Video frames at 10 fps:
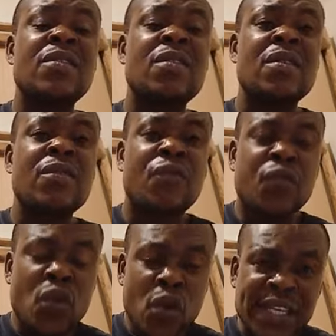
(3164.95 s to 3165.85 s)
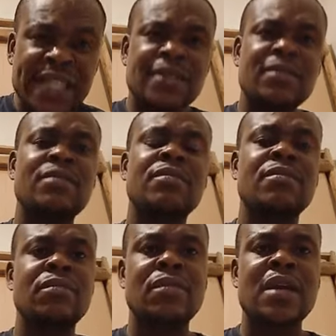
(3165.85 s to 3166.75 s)
flooding
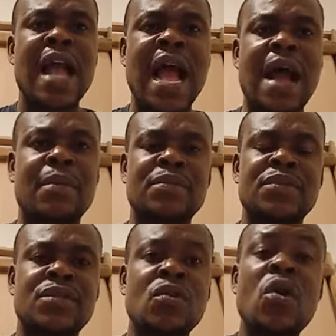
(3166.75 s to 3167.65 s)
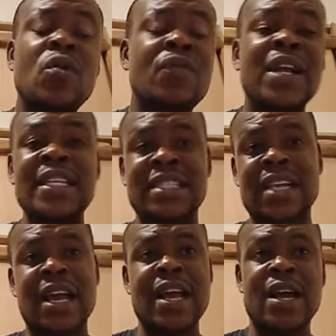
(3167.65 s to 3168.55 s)
arms all over the
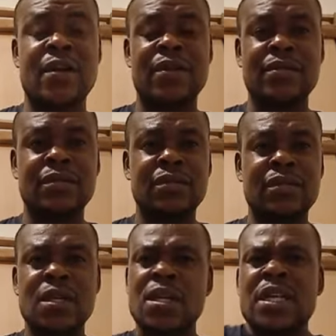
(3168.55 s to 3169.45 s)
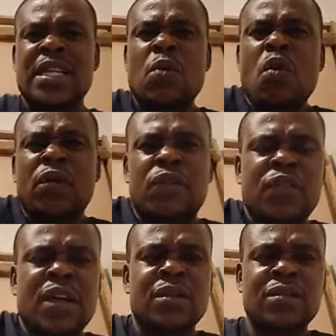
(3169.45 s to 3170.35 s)
Sahel. The world
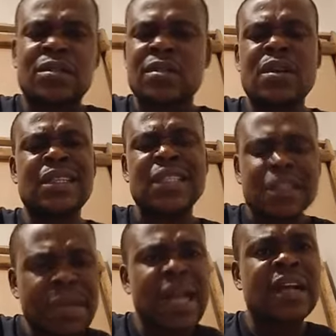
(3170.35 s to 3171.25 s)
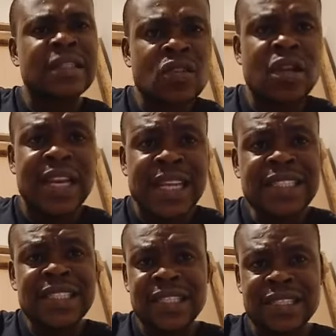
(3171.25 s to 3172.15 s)
felt, this man has not learnt
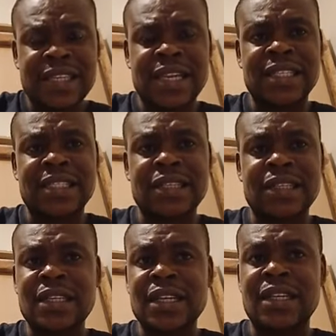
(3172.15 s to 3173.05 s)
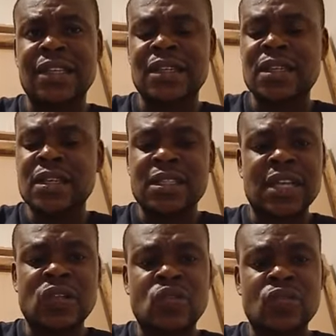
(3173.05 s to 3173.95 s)
his lesson in South
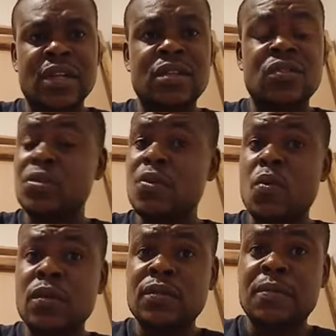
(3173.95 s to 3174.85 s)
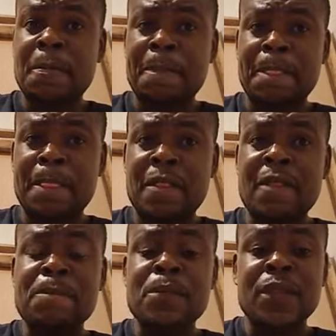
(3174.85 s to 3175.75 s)
Sudan. Do you know what?
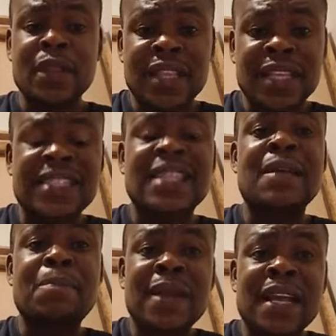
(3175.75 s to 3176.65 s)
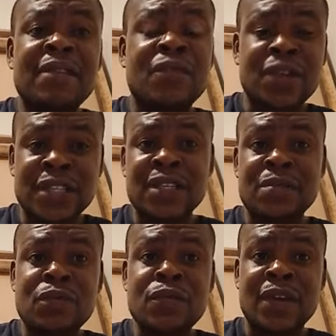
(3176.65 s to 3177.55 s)
They started planning for his
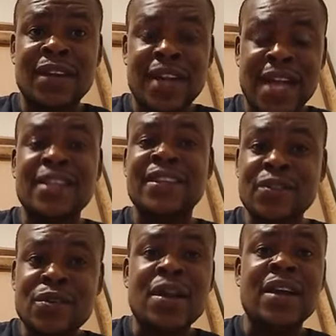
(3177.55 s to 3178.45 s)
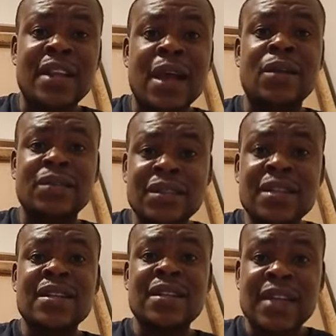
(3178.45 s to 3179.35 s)
removal, and you know
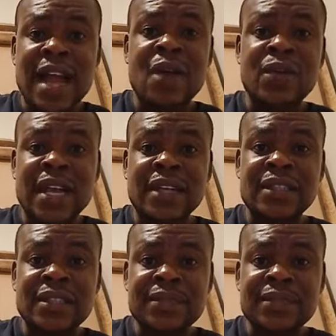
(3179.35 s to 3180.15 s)
how that